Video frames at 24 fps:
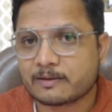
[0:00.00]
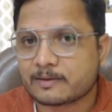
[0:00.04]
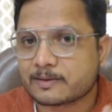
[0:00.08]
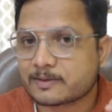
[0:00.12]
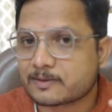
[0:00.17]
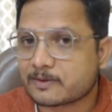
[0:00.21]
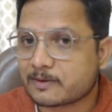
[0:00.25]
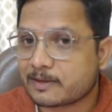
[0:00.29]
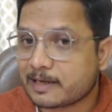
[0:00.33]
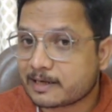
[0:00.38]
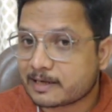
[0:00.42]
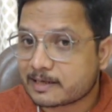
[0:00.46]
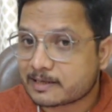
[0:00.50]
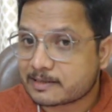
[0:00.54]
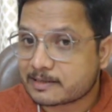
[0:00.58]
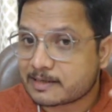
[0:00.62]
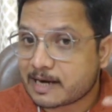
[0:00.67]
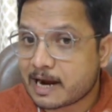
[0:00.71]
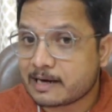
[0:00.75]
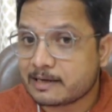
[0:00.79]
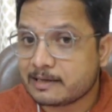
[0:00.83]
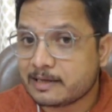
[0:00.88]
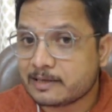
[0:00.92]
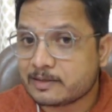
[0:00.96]
So let us
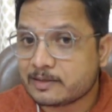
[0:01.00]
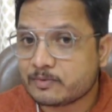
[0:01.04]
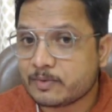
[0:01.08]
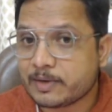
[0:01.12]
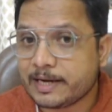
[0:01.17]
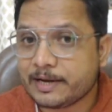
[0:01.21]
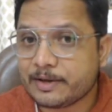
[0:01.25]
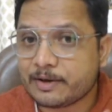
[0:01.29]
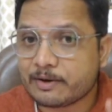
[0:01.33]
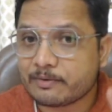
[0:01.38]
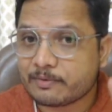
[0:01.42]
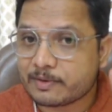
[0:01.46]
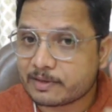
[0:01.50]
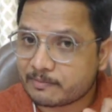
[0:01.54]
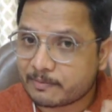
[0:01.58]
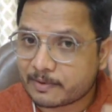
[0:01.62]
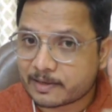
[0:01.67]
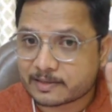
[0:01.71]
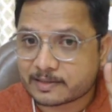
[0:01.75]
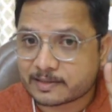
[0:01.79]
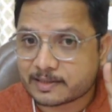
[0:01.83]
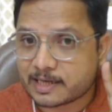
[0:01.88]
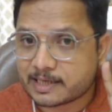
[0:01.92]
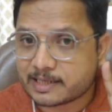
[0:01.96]
start this video with
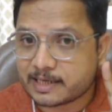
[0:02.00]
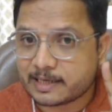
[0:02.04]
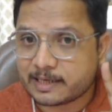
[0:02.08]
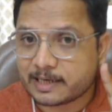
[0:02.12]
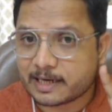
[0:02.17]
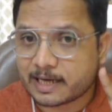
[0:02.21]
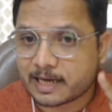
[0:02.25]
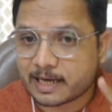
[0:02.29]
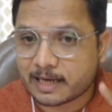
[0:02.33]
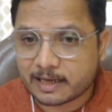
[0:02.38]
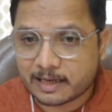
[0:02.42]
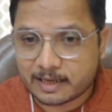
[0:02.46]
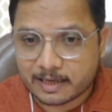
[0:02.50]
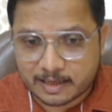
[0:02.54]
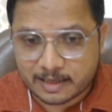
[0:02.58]
first agenda,